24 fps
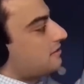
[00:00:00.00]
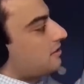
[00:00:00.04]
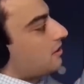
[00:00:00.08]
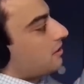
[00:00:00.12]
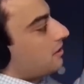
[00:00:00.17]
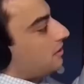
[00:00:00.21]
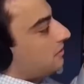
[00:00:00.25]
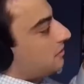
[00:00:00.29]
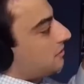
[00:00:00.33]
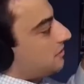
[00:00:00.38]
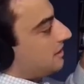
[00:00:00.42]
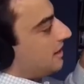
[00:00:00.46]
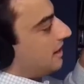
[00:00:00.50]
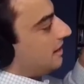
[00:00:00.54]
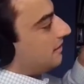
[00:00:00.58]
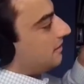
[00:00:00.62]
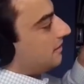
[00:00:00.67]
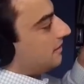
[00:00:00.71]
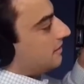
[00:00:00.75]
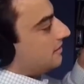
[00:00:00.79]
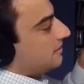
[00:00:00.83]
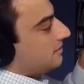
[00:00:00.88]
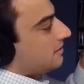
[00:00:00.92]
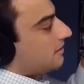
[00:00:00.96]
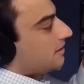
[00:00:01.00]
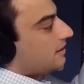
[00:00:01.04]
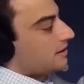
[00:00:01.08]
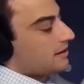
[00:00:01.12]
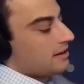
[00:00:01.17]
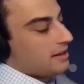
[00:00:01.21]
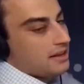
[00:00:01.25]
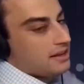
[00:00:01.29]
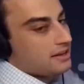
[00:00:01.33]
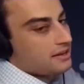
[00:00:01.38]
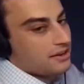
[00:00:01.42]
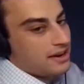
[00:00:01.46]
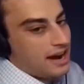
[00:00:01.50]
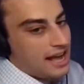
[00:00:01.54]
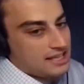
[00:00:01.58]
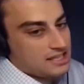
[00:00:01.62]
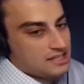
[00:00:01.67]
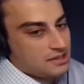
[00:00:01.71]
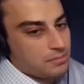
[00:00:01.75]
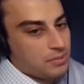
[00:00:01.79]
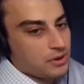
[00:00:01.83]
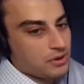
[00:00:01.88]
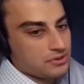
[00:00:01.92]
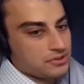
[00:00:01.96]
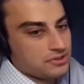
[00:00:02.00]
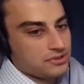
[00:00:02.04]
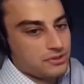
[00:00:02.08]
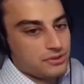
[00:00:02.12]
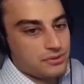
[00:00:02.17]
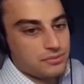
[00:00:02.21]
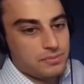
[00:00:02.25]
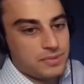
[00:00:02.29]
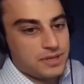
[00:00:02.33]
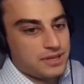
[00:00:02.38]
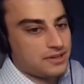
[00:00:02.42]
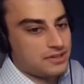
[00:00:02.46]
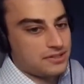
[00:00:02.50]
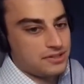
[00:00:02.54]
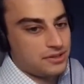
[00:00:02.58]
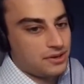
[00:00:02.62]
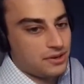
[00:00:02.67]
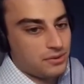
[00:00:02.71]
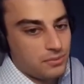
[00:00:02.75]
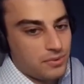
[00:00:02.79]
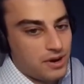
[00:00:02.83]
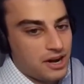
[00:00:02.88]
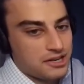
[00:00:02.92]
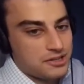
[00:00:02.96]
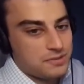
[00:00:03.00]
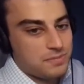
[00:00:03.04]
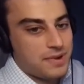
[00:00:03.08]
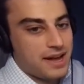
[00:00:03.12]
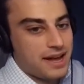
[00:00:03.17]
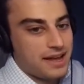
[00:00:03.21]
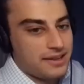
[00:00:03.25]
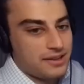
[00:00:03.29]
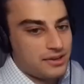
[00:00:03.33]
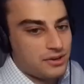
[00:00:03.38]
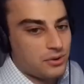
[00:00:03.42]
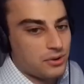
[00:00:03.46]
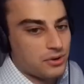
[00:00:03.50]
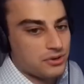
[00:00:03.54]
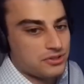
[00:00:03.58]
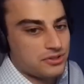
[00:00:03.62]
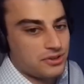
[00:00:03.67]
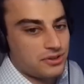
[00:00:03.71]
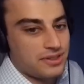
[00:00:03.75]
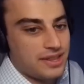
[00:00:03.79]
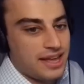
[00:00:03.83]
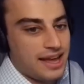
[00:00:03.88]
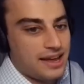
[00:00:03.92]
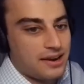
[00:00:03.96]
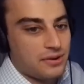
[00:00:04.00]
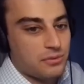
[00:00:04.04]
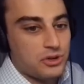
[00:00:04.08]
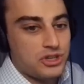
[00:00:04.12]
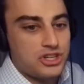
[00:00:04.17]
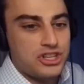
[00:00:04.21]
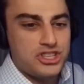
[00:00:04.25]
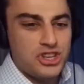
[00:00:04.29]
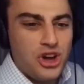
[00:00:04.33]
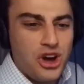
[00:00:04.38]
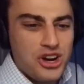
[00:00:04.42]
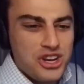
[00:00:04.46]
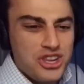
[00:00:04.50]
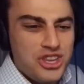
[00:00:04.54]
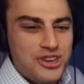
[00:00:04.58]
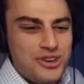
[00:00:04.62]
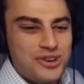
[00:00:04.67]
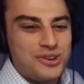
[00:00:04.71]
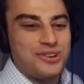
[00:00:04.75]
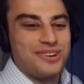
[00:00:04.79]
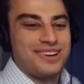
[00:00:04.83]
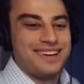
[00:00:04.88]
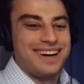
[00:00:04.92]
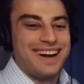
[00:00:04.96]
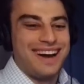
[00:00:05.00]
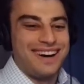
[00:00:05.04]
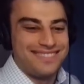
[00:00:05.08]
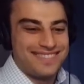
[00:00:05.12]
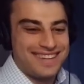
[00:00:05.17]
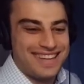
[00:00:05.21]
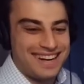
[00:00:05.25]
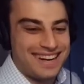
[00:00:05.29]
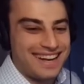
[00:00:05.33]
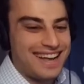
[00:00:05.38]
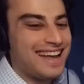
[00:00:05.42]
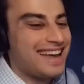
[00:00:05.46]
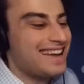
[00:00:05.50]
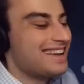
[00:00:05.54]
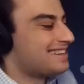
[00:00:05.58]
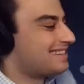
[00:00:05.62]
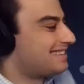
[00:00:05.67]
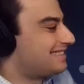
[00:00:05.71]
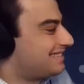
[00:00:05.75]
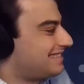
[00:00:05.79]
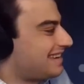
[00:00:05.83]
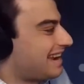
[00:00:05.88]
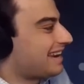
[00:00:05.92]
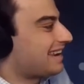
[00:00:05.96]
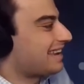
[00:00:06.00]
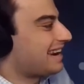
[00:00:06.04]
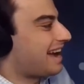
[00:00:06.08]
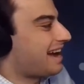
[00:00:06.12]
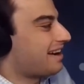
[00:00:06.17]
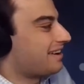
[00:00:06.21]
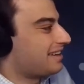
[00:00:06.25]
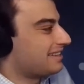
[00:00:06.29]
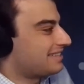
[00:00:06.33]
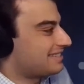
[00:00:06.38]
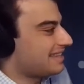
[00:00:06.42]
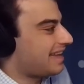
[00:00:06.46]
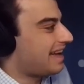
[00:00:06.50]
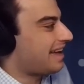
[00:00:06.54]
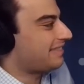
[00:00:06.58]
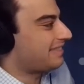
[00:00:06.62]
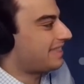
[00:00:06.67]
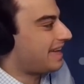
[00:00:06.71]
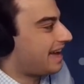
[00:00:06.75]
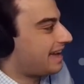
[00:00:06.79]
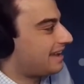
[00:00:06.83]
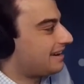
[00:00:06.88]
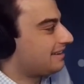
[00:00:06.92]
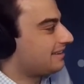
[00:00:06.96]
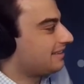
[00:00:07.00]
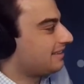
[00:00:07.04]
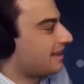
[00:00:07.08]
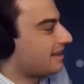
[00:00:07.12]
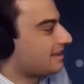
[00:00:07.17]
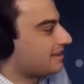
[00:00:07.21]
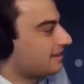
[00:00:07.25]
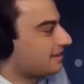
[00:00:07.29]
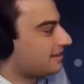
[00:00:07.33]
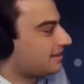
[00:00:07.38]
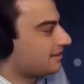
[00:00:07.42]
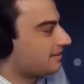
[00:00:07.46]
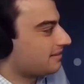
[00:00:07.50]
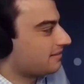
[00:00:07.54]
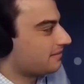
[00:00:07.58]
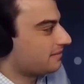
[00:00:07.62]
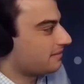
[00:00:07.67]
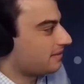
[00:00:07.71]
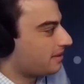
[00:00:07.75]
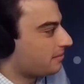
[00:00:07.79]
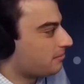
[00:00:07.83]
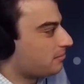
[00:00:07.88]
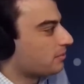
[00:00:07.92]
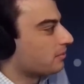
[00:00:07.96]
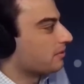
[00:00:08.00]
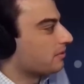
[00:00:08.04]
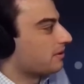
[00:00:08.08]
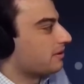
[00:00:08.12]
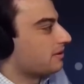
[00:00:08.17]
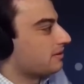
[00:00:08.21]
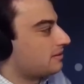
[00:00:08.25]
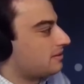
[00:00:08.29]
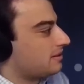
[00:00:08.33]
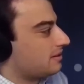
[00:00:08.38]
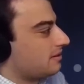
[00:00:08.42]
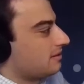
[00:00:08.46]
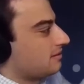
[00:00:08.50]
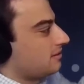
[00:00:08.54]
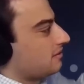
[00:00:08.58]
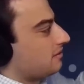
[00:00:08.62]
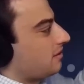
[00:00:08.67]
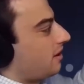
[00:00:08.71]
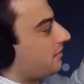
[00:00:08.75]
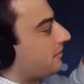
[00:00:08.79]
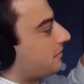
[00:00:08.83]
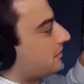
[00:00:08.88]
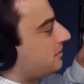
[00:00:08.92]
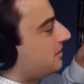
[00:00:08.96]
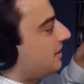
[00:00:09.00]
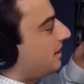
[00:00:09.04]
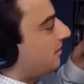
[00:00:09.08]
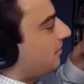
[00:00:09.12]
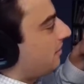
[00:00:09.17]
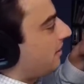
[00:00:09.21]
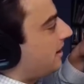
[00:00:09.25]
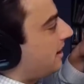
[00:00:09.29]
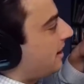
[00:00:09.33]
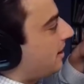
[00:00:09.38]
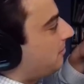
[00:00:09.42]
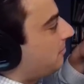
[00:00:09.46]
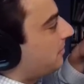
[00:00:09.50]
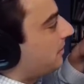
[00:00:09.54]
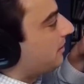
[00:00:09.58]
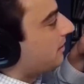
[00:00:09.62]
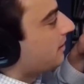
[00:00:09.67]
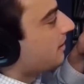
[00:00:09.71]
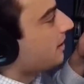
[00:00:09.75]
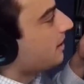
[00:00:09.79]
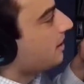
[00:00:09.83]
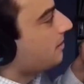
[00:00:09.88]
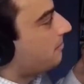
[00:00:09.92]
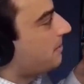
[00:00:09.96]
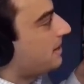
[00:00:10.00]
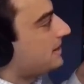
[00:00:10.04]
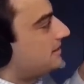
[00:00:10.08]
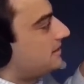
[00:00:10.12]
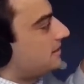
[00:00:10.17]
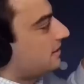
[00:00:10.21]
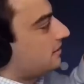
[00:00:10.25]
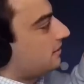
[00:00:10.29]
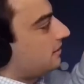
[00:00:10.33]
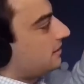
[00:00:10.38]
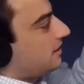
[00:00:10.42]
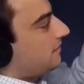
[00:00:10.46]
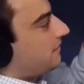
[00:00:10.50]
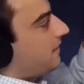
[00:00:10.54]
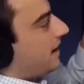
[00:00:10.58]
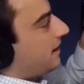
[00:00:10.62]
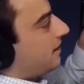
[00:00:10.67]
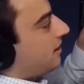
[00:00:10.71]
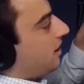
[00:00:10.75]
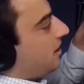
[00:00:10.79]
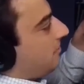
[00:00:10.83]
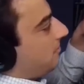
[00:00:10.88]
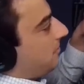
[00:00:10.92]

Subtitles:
aren't understanding this, you're not supposed to because you didn't watch my course on that, which is on you. No, I'm kidding. Just check it out. It's not that like important to understand right now. But basically, if I come